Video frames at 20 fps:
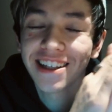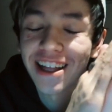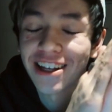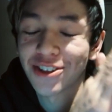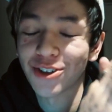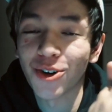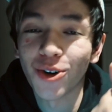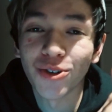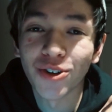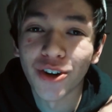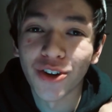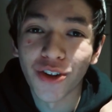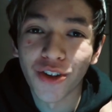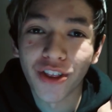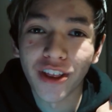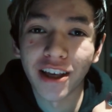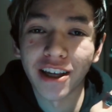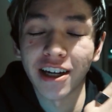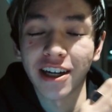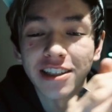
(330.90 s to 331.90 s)
that's a whole nother
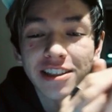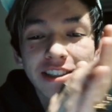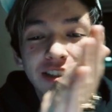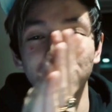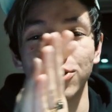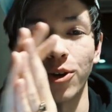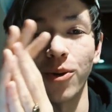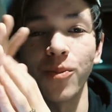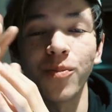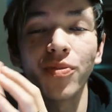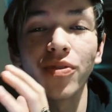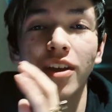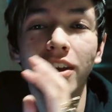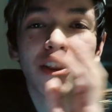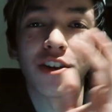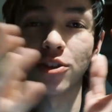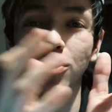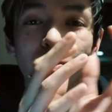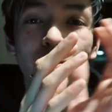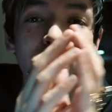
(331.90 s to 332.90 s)
thing, guys. And so
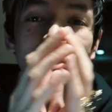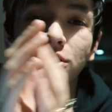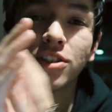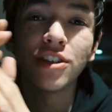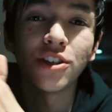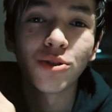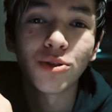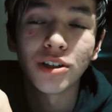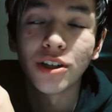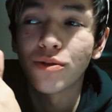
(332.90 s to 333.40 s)
there's a bunch of